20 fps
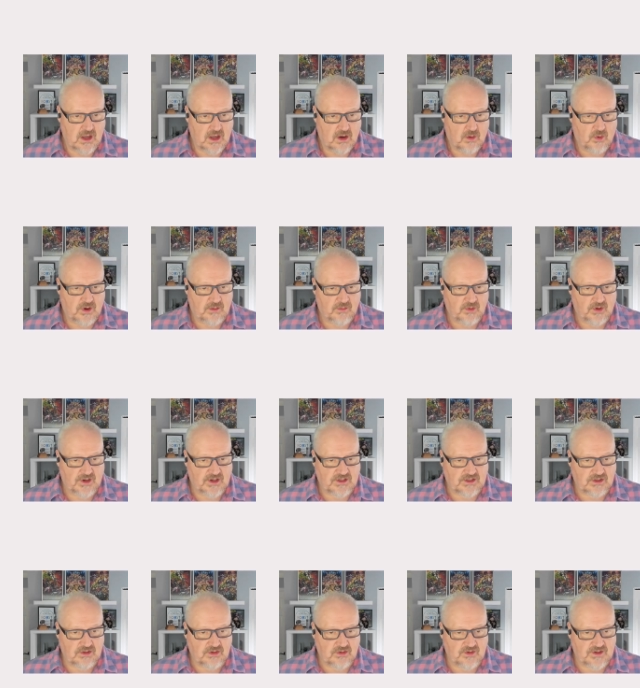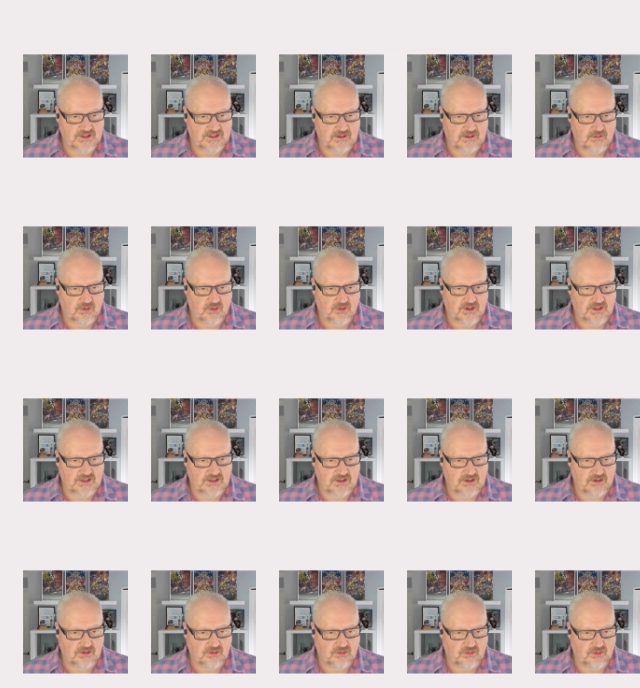What I'm going to do is I'm going
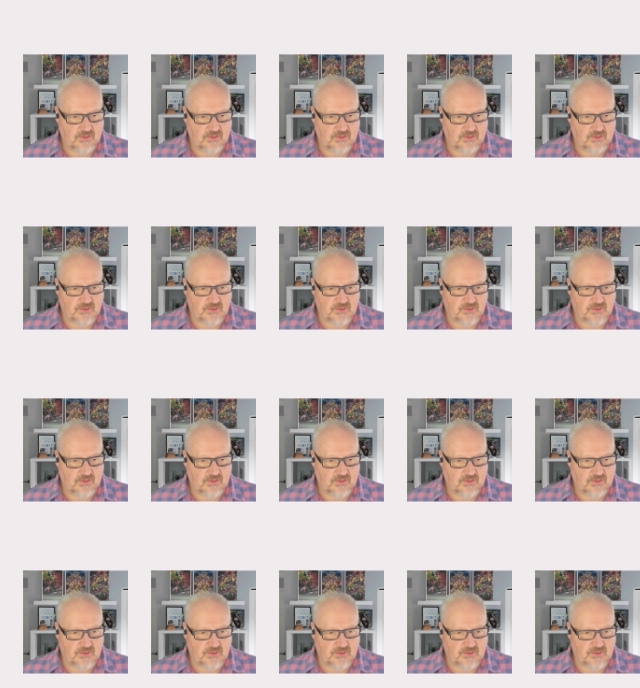to